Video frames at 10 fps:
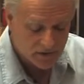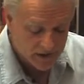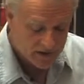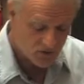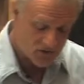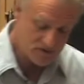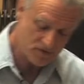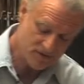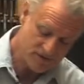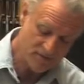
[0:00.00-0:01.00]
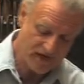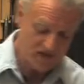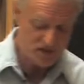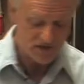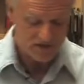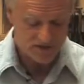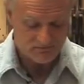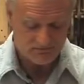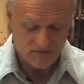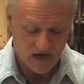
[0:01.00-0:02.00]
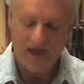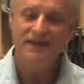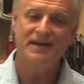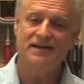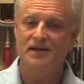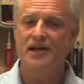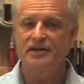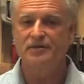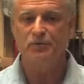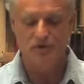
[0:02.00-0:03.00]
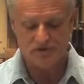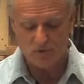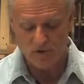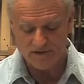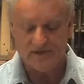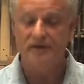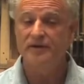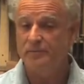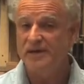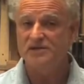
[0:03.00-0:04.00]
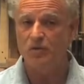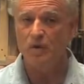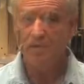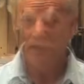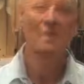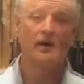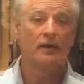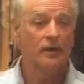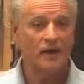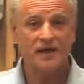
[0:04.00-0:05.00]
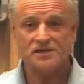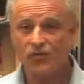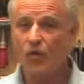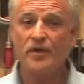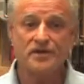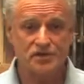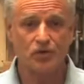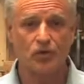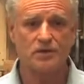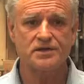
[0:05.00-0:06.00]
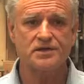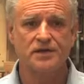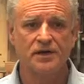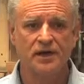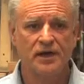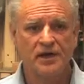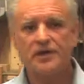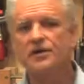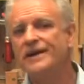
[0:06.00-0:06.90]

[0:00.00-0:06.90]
and also some hinges. I tend to like the Brusa ones, they're the best quality. As for the tools, you'll